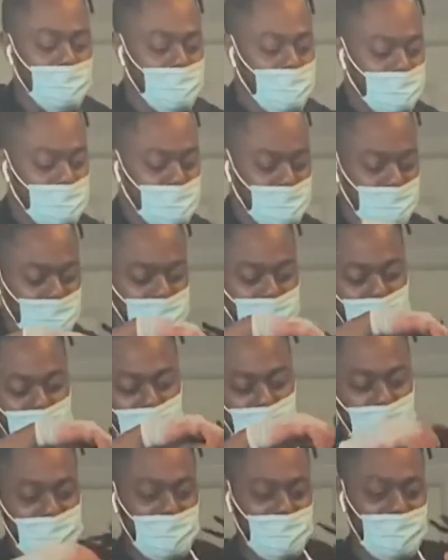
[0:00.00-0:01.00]
anyway.
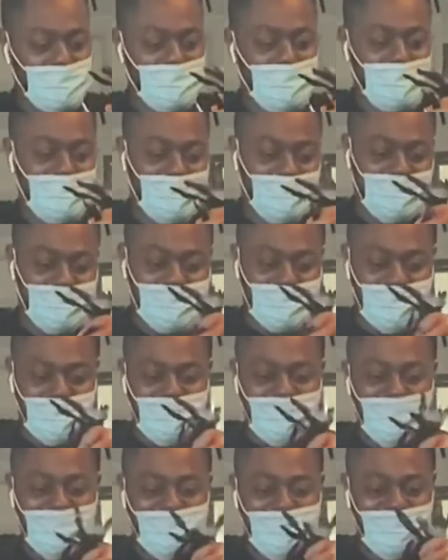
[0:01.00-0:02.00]
So y'all might
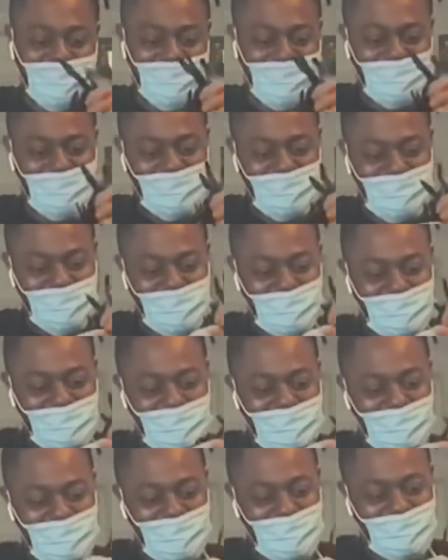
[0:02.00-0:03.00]
as well see the face
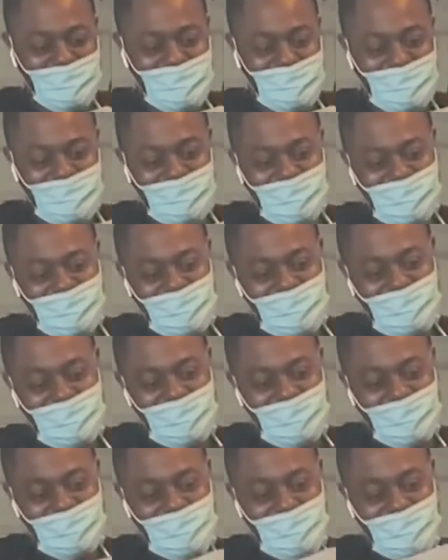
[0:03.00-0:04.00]
behind it.
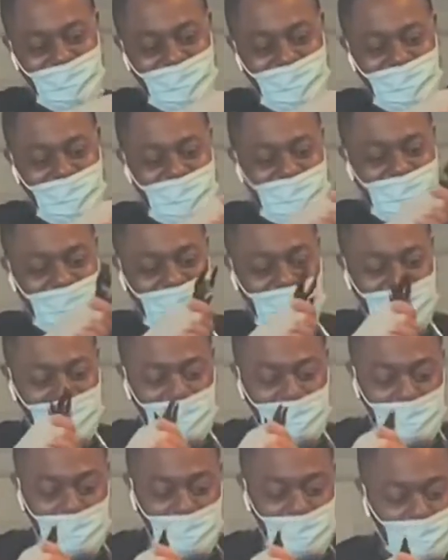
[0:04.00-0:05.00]
So stay